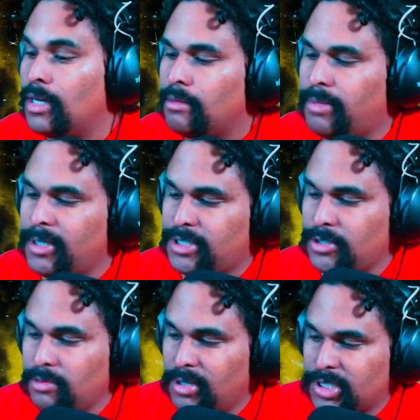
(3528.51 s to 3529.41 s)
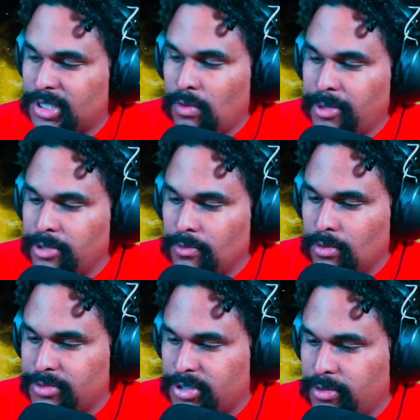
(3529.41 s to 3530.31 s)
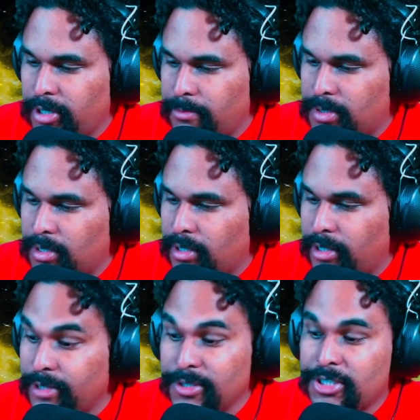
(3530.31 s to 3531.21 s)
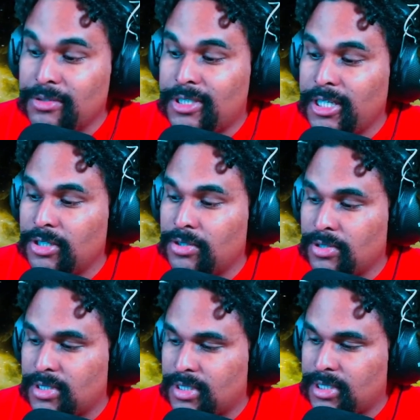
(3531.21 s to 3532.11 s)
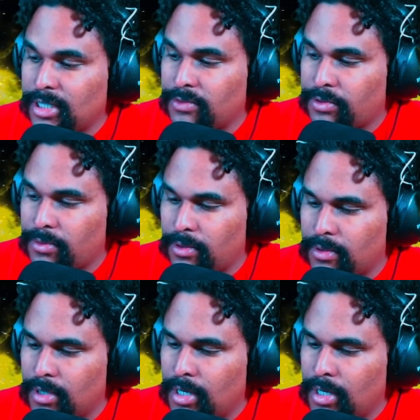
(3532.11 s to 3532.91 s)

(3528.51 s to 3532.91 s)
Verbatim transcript: Betty Sue and most of the women in the room screamed. There were two teeny holes in the side of her throat.